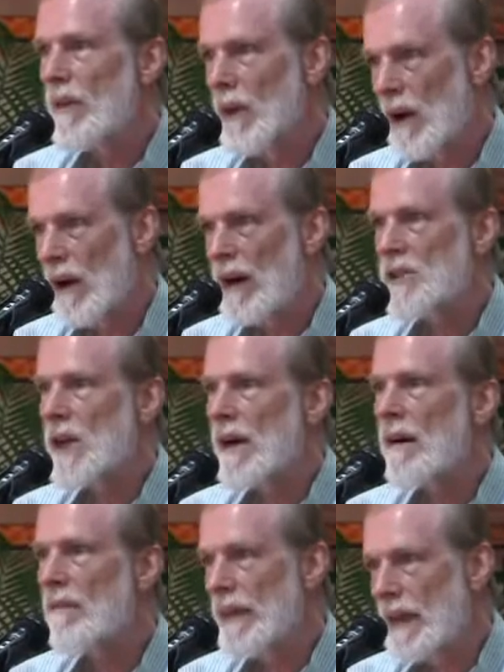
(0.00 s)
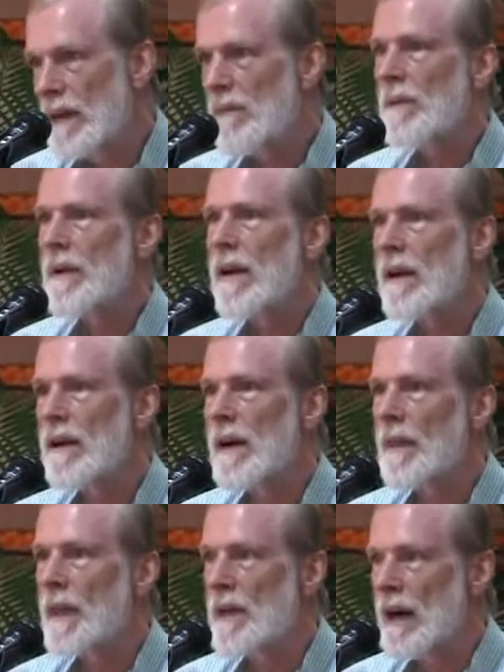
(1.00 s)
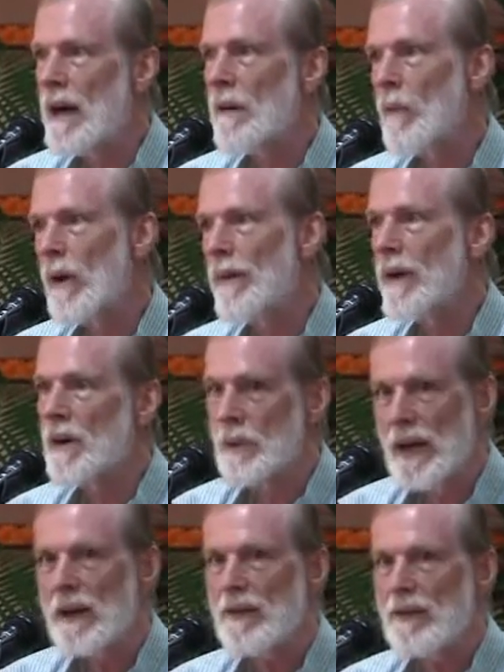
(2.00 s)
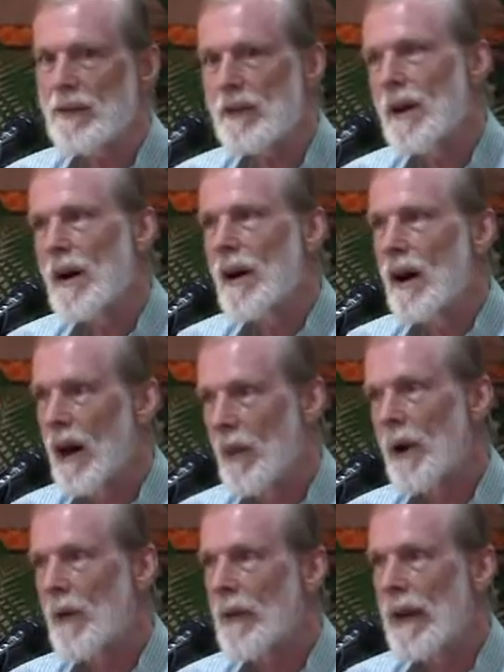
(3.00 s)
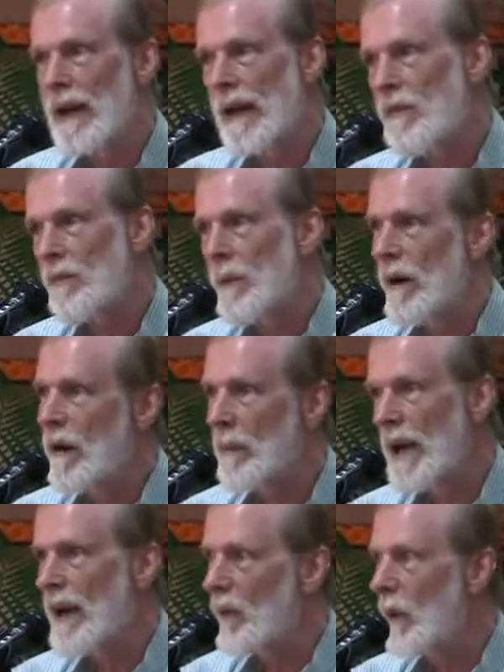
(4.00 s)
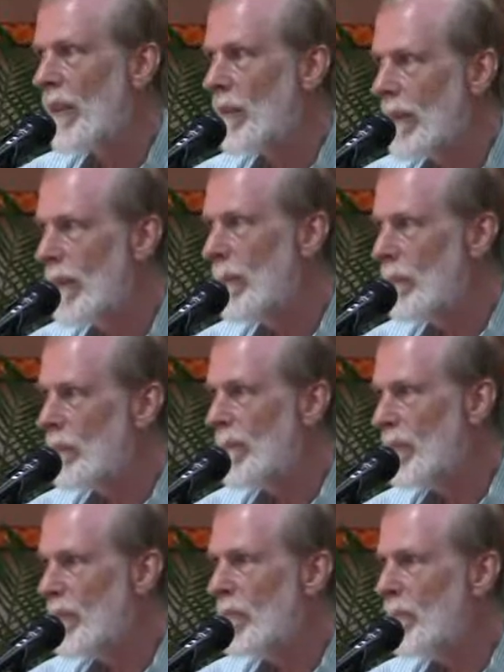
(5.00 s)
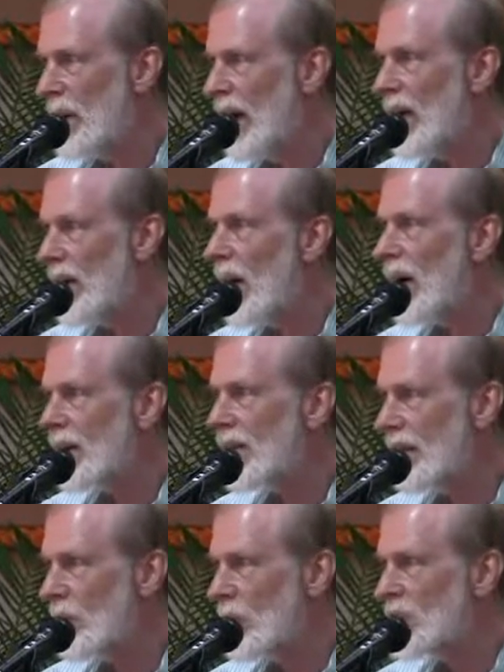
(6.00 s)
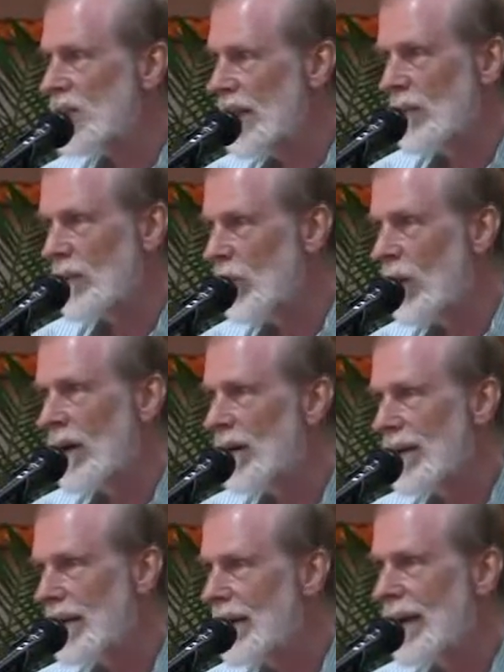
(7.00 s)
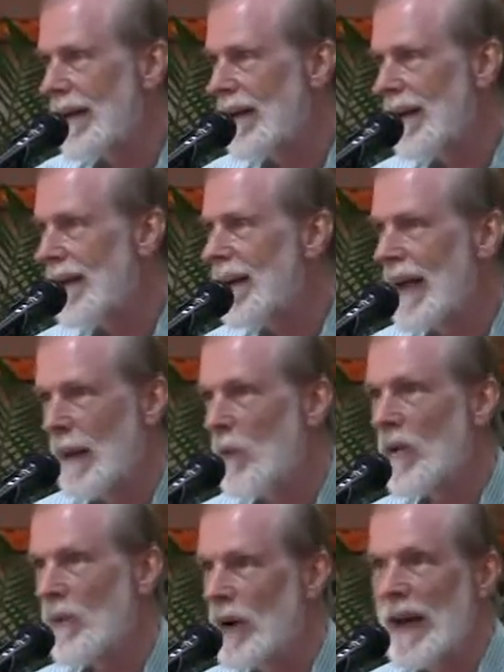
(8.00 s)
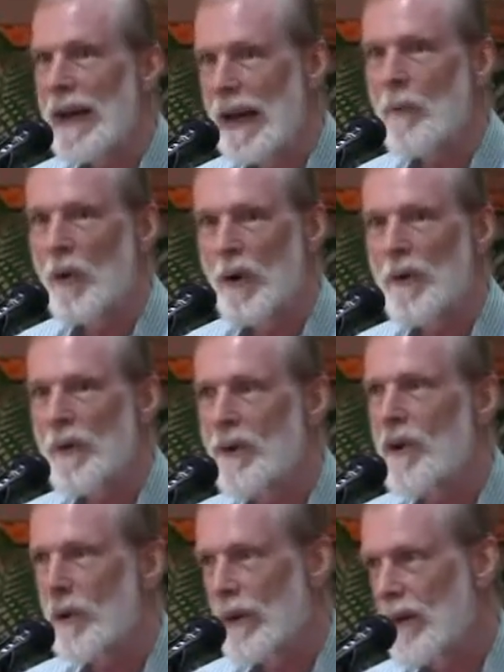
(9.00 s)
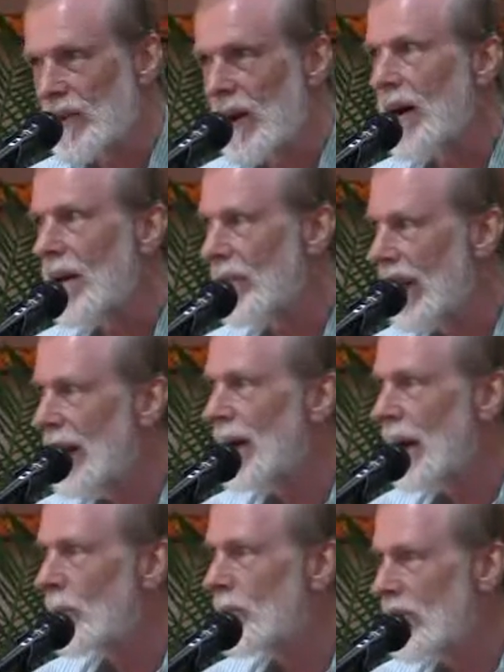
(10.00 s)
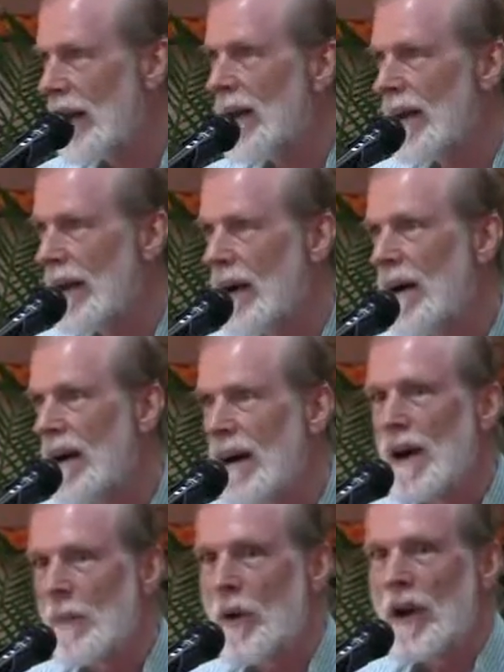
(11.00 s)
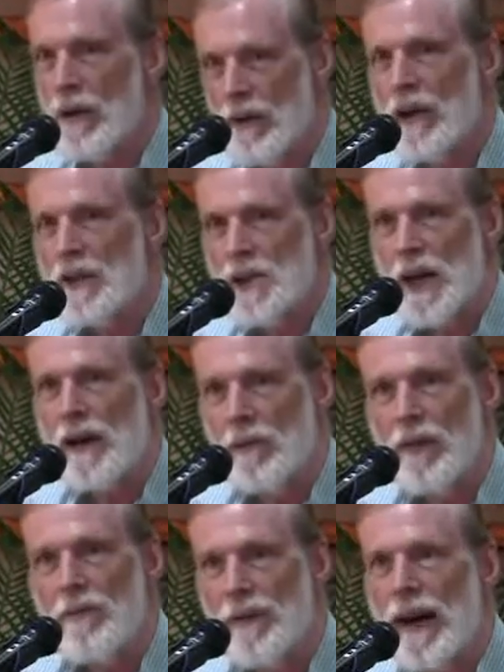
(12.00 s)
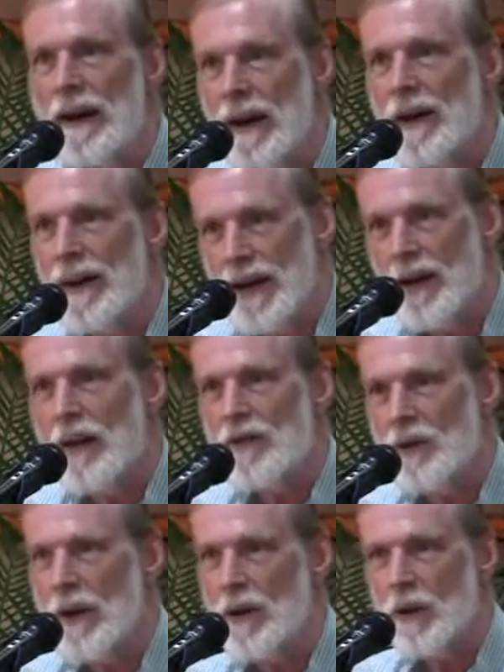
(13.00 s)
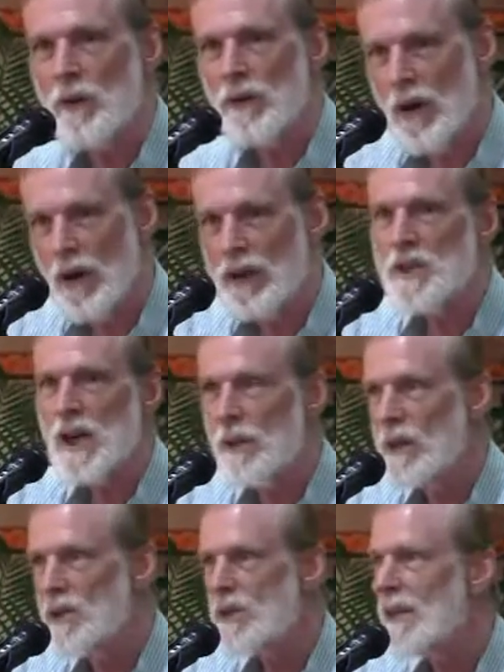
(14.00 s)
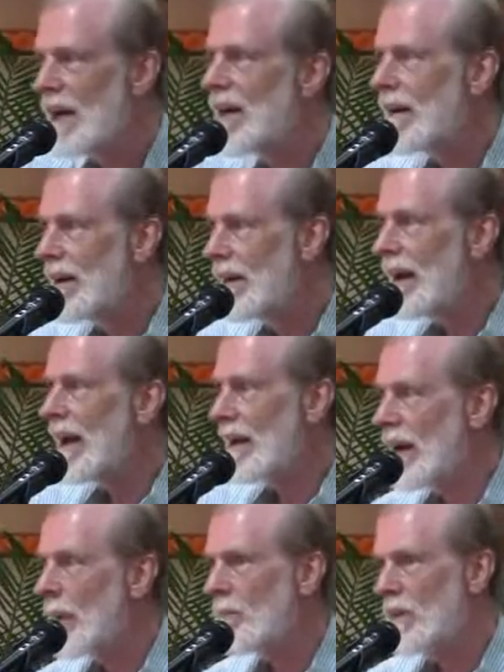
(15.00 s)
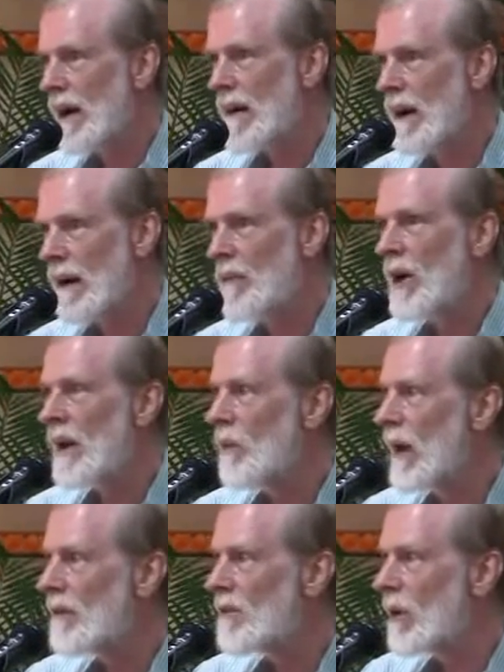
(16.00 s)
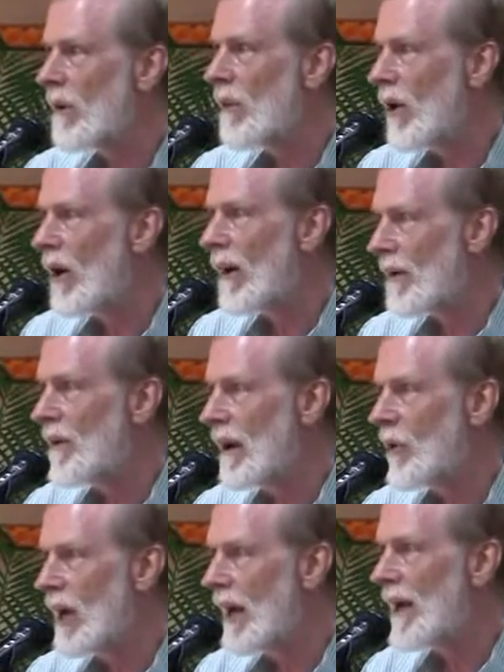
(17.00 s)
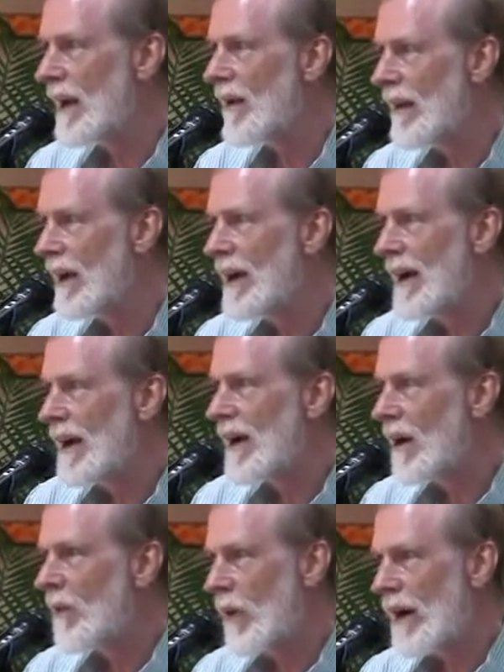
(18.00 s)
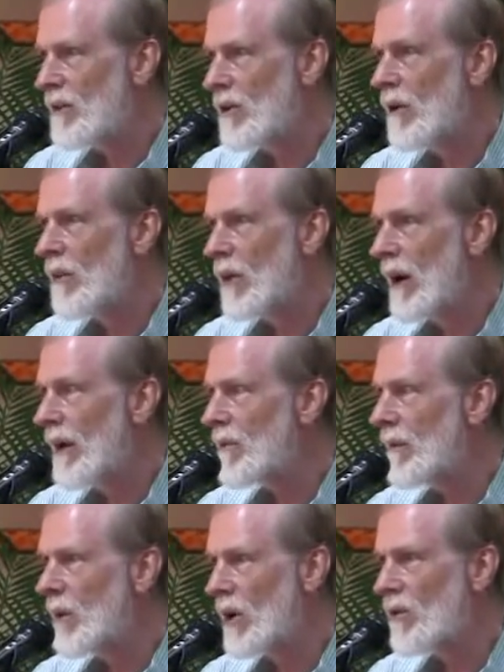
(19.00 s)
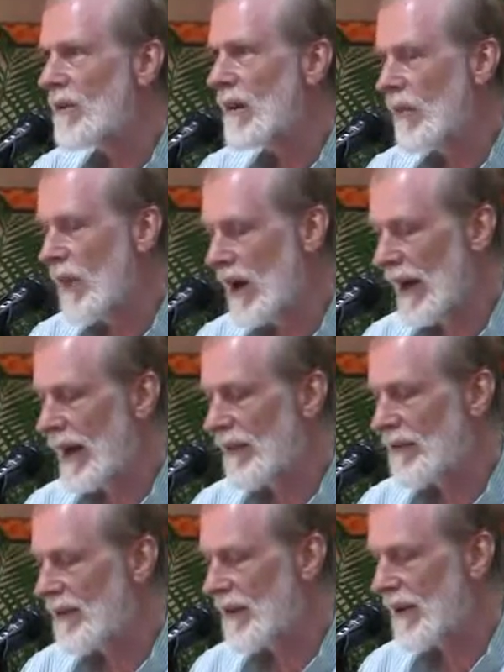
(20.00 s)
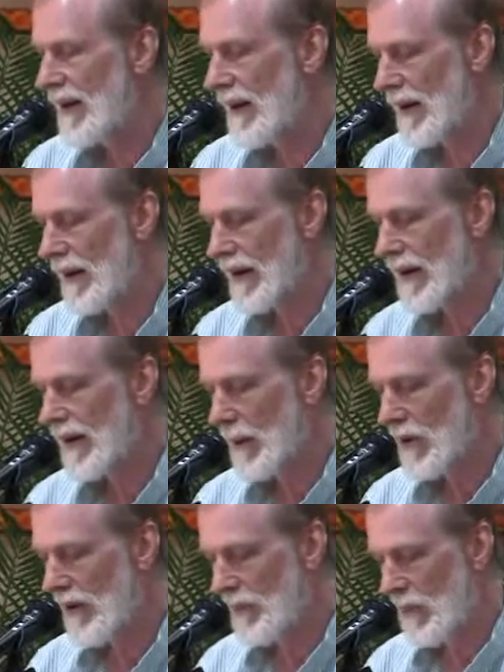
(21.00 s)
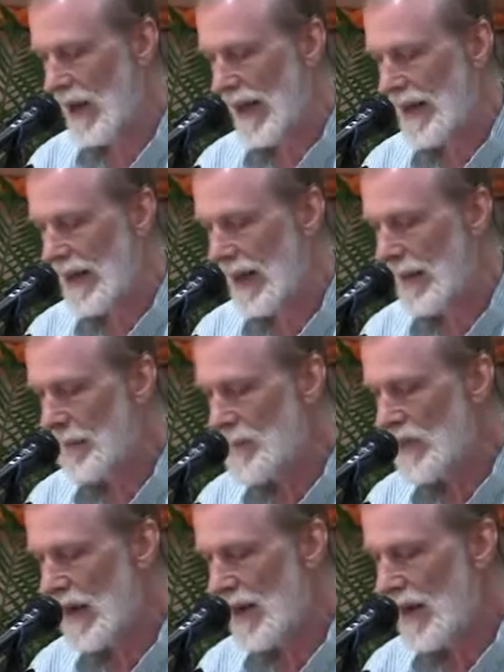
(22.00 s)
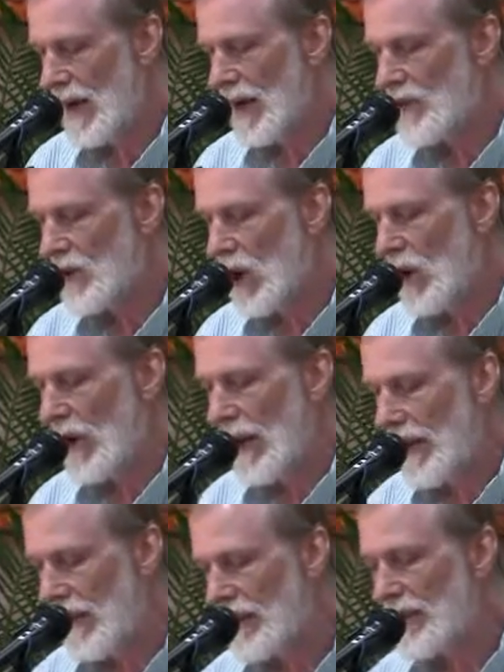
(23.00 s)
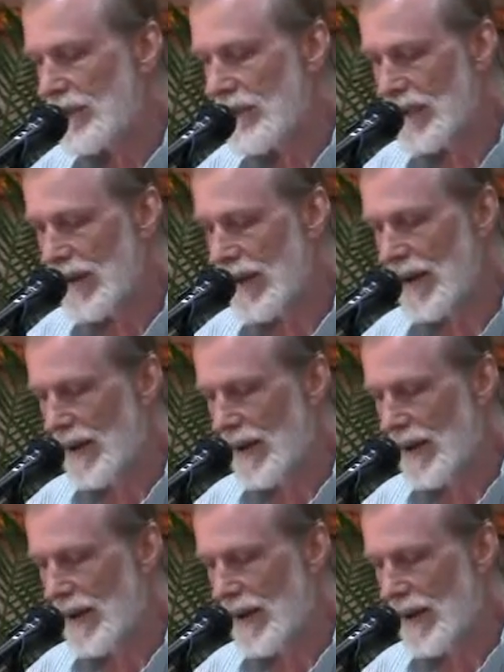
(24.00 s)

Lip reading: the logic of the infinite at the time when the Greeks, although they experimented with paradoxes which they weren't really able to resolve, ended up settling upon a logic of the finite, Aristotle's logic, which ended up governing Western thought, dominating Western thought for most of the last couple of millennia. So this